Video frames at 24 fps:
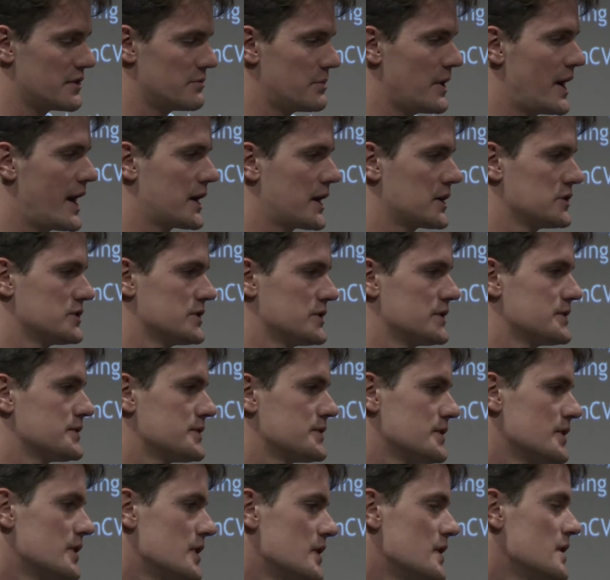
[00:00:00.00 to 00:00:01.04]
set of
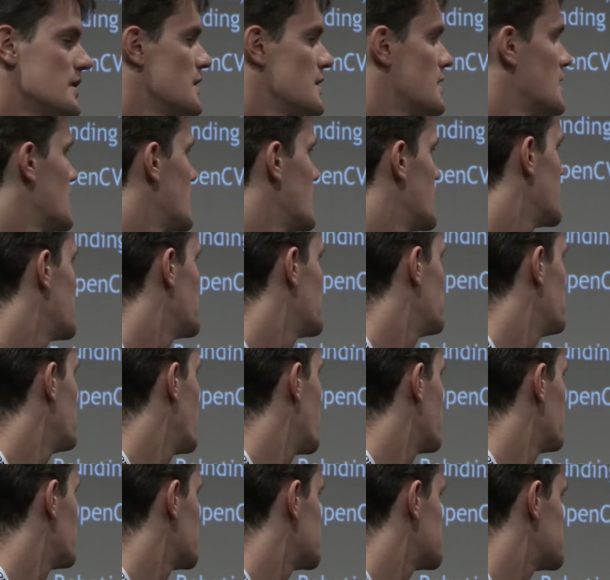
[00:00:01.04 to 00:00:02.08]
packages
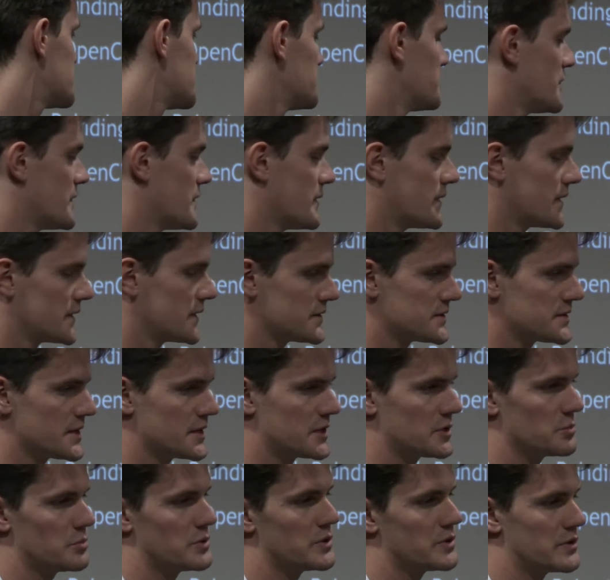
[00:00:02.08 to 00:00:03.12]
on which to build
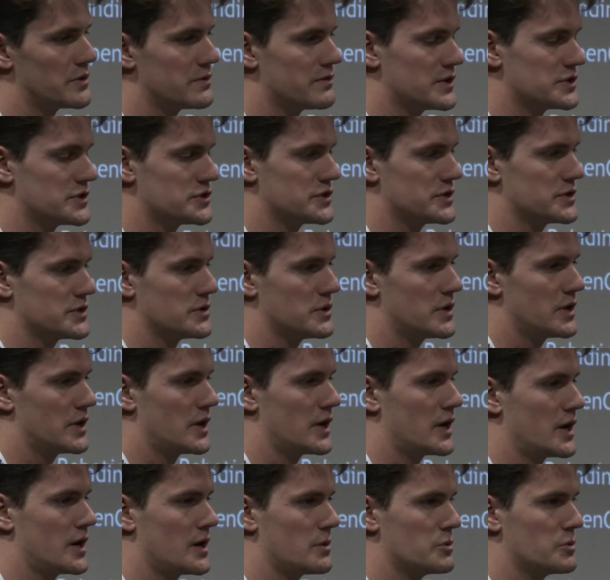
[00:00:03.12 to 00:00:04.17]
things like computer
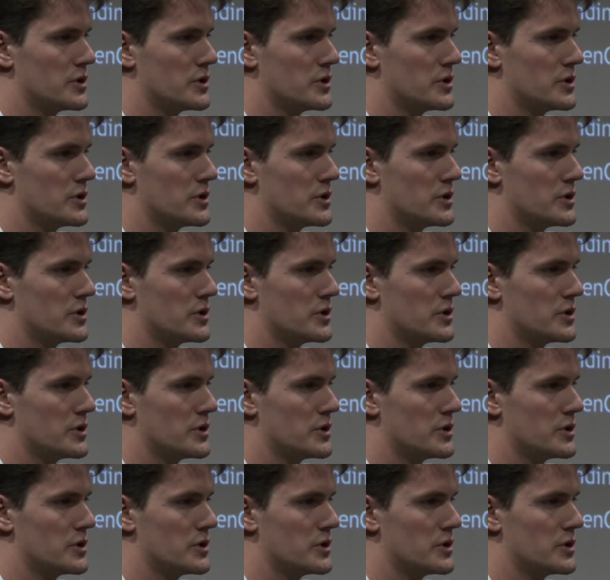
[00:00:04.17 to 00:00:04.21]
vision,